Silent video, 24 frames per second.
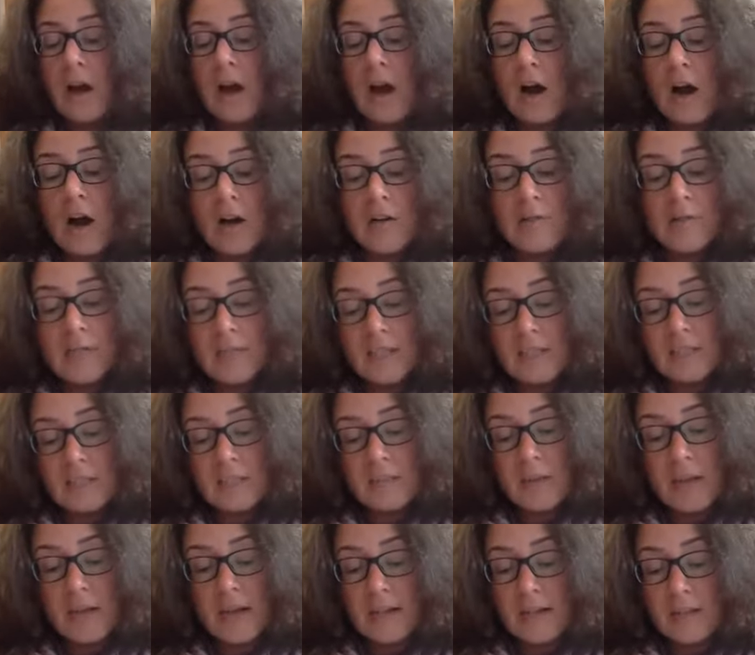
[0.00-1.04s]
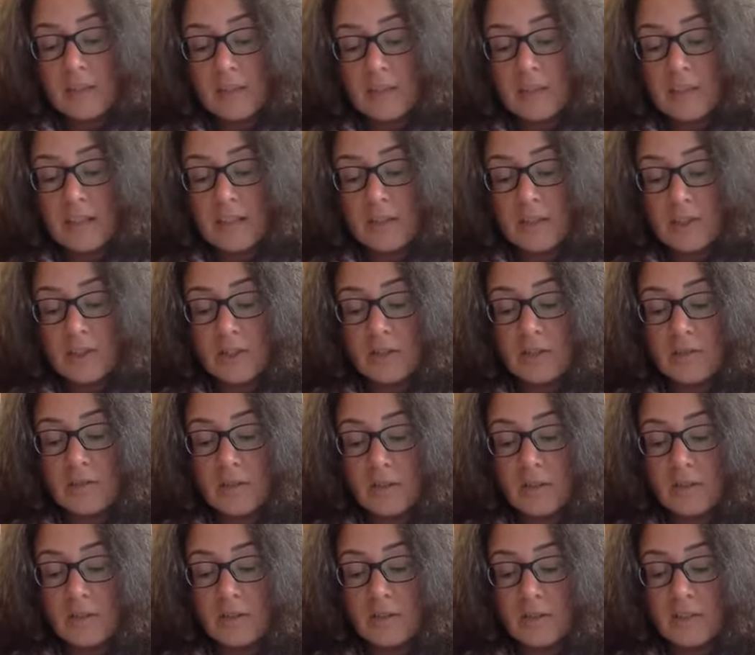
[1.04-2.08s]
I release my expectations of
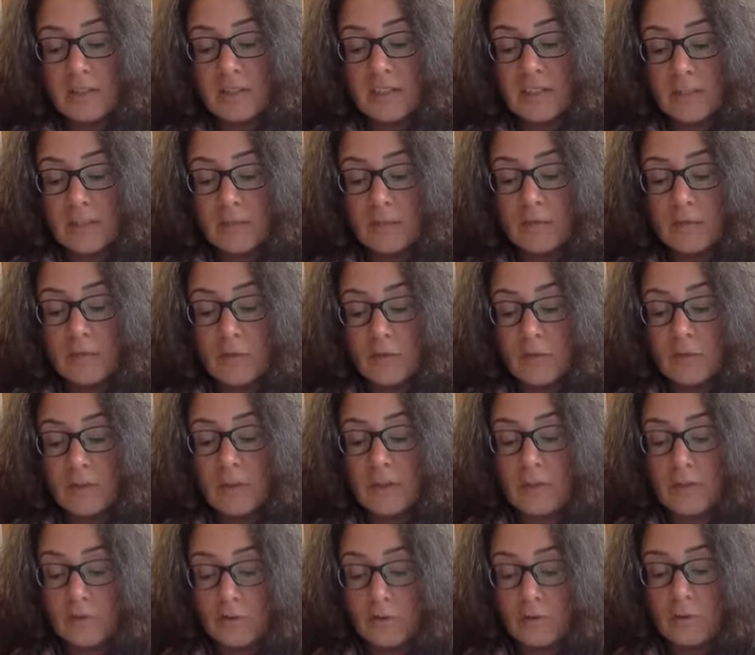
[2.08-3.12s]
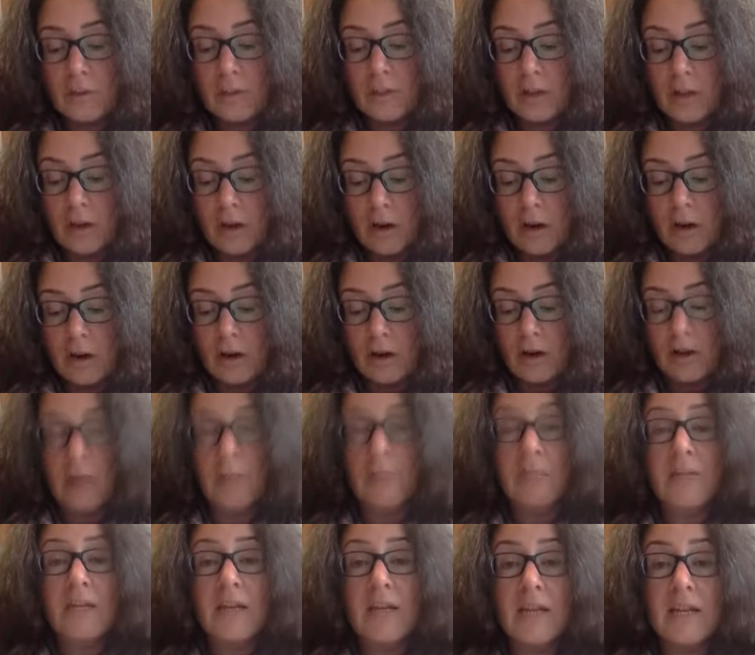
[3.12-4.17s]
others and see them for who they truly are.
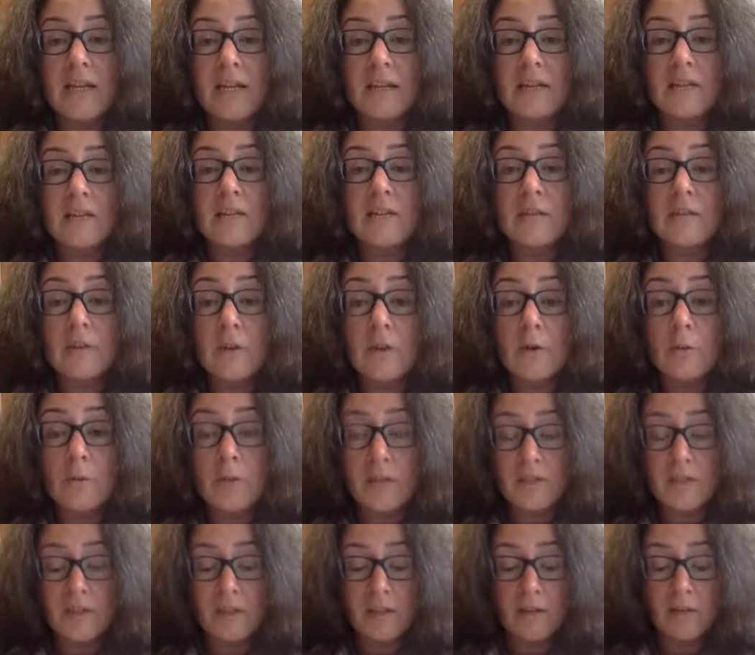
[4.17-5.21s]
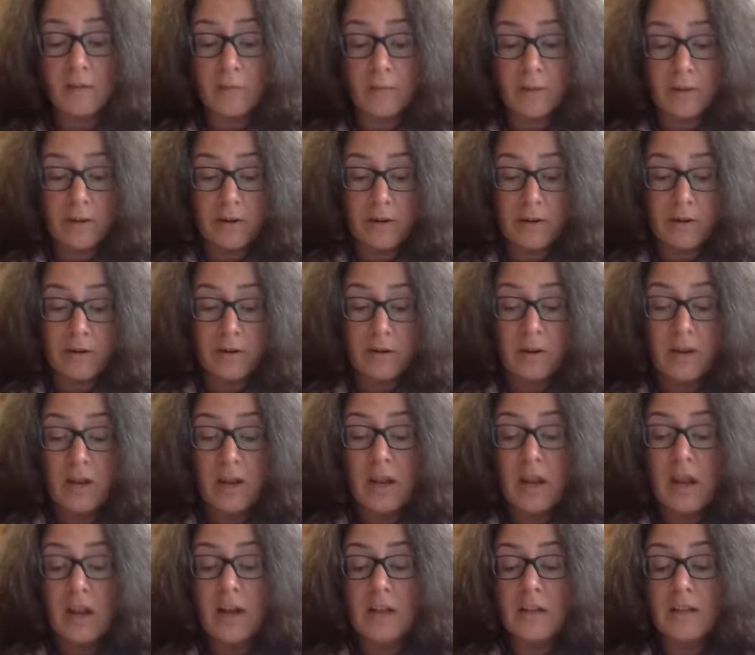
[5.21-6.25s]
I'm getting to know myself better
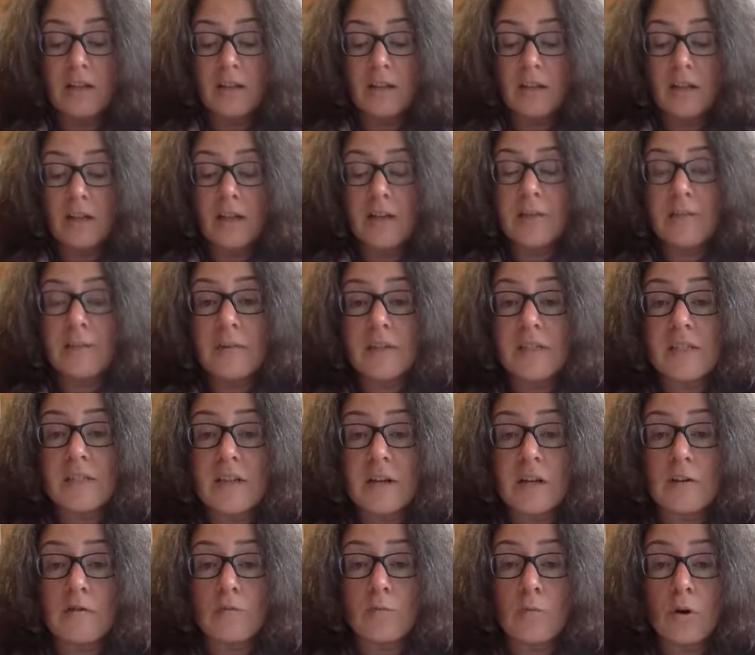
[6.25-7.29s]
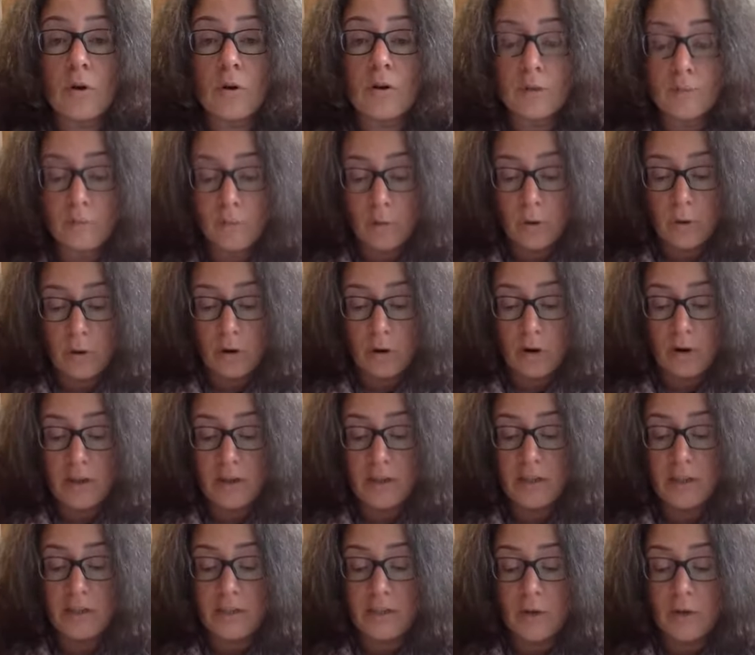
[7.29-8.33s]
and I like myself more and more, and
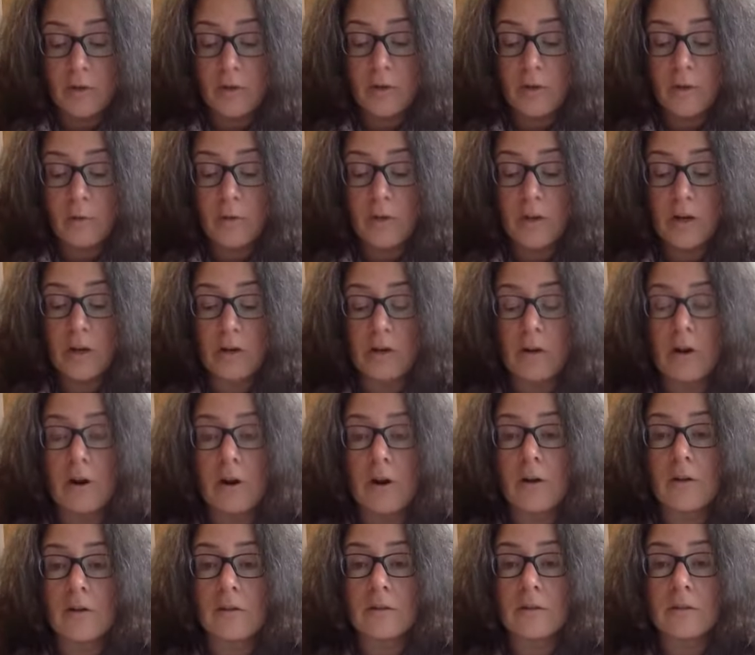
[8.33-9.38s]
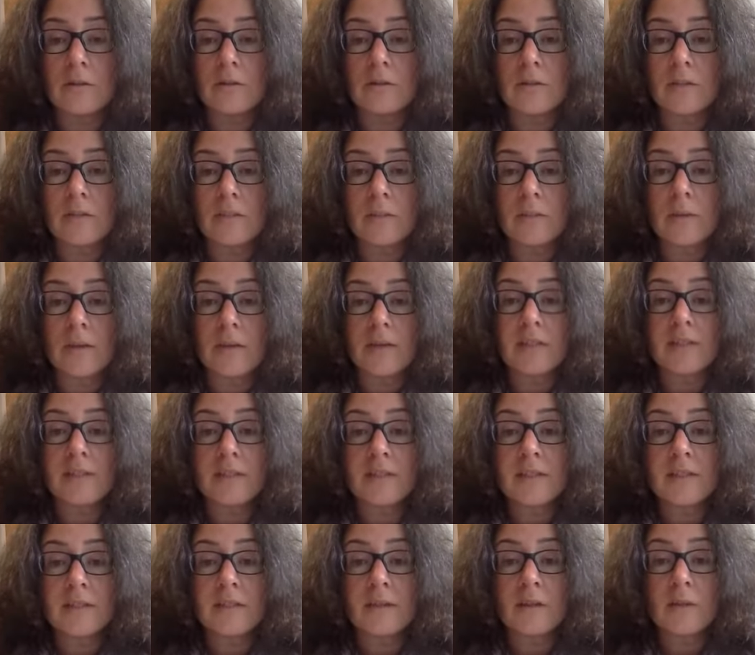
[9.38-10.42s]
I know that we are all doing the
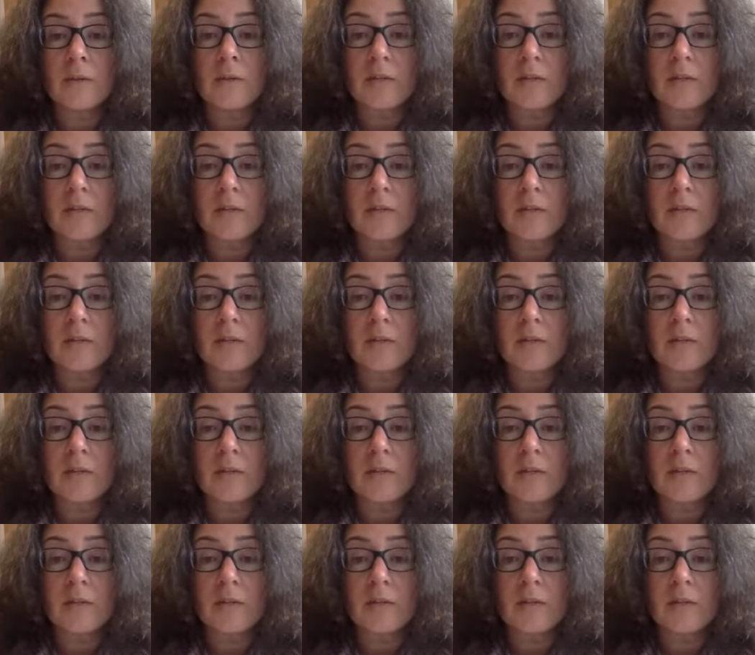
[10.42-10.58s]
best that we